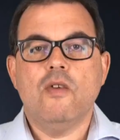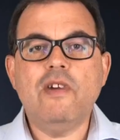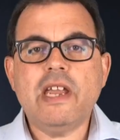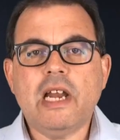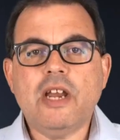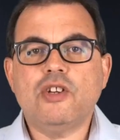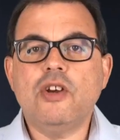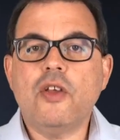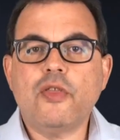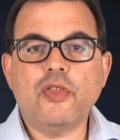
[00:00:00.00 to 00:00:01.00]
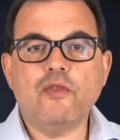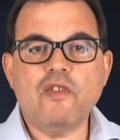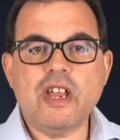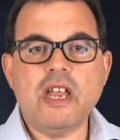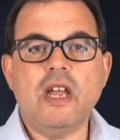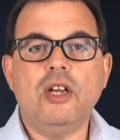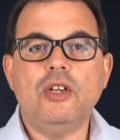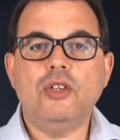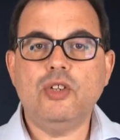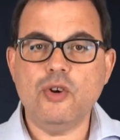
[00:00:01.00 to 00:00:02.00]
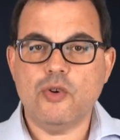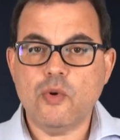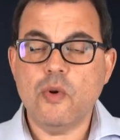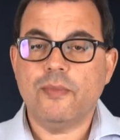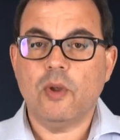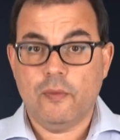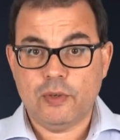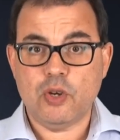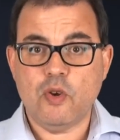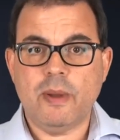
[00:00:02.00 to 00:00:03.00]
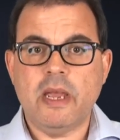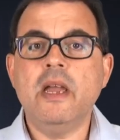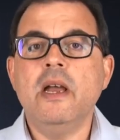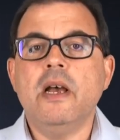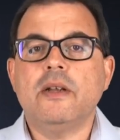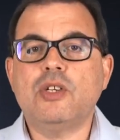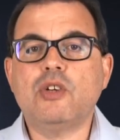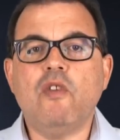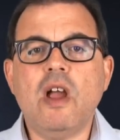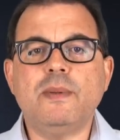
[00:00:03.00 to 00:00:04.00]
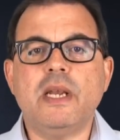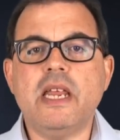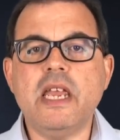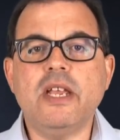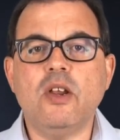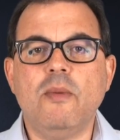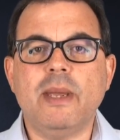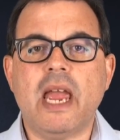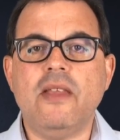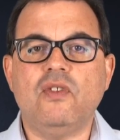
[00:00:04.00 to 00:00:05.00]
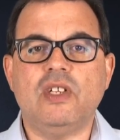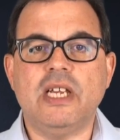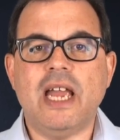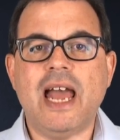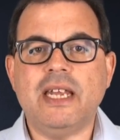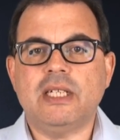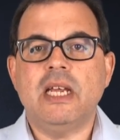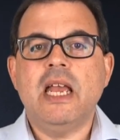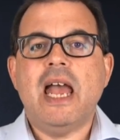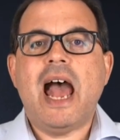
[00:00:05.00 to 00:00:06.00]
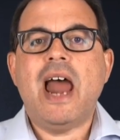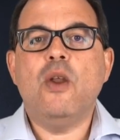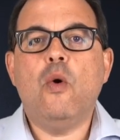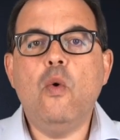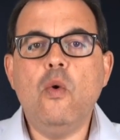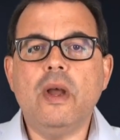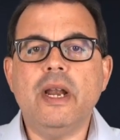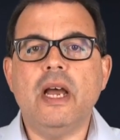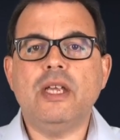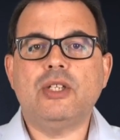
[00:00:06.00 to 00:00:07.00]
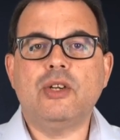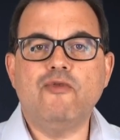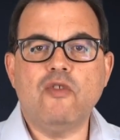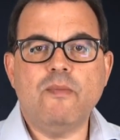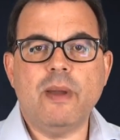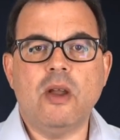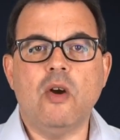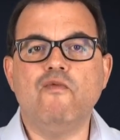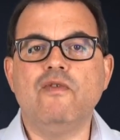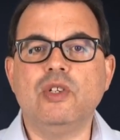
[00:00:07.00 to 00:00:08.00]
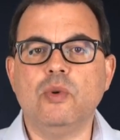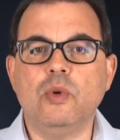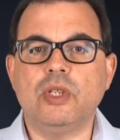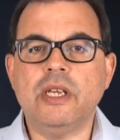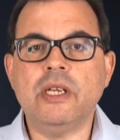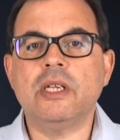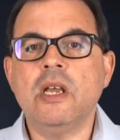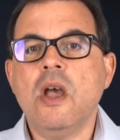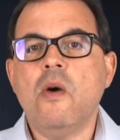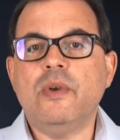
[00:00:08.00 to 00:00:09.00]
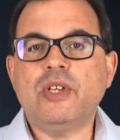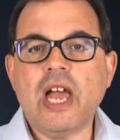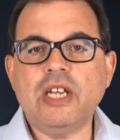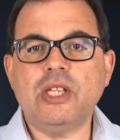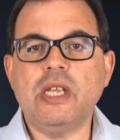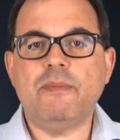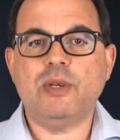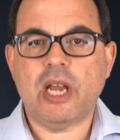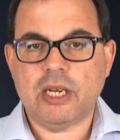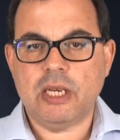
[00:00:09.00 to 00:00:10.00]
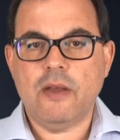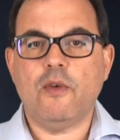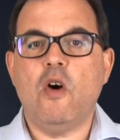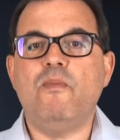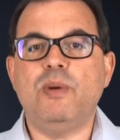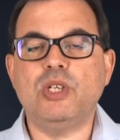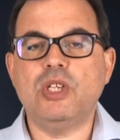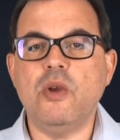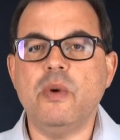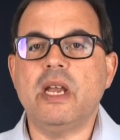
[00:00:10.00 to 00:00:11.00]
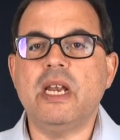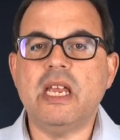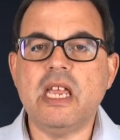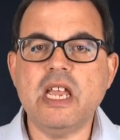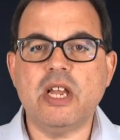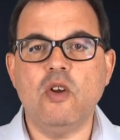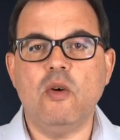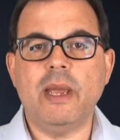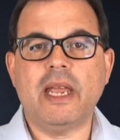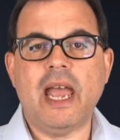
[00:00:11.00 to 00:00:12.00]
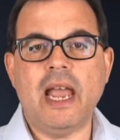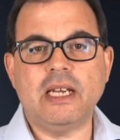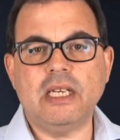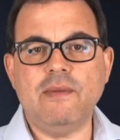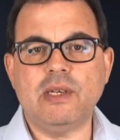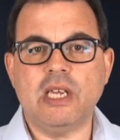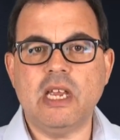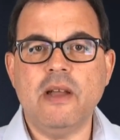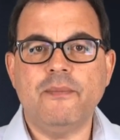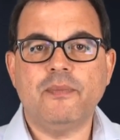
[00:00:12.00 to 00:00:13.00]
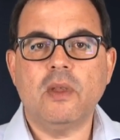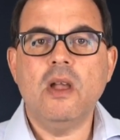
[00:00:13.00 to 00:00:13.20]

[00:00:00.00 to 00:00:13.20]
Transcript: Regulation 3 2 of TUPE describes an economic entity as an organised grouping of resources which has the objective of pursuing an economic activity,